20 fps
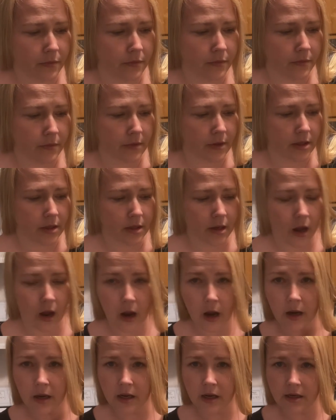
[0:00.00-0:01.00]
I need to
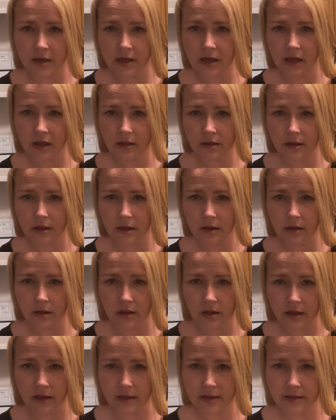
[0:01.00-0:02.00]
get this
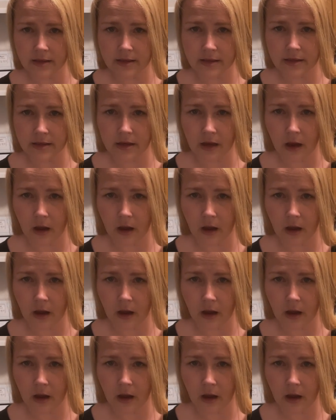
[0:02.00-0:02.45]
um,